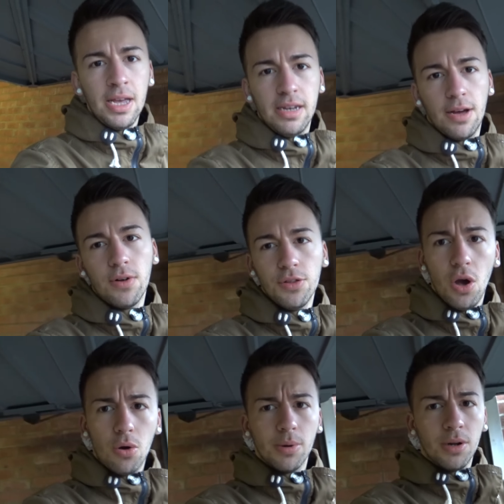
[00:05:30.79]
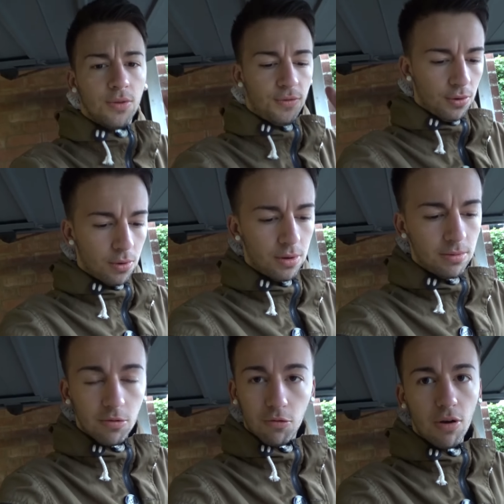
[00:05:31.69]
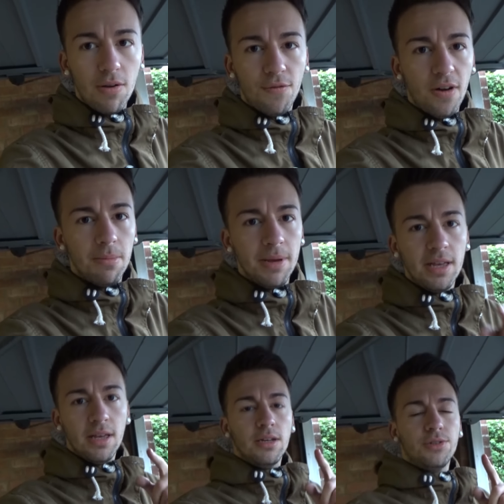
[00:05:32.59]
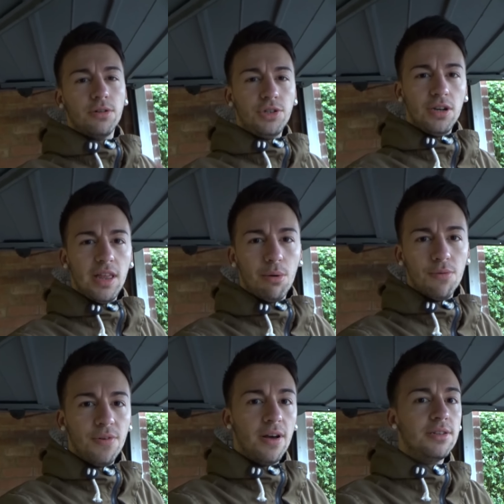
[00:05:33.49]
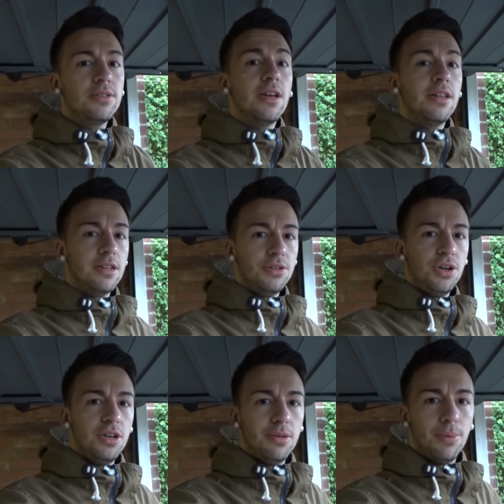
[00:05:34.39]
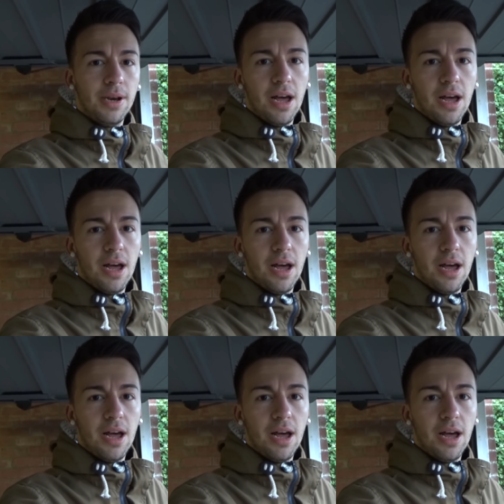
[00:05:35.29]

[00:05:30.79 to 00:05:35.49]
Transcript: Now, I've got the old one on the floor right in front of me, so I'll show you that one first, and I'll show you the one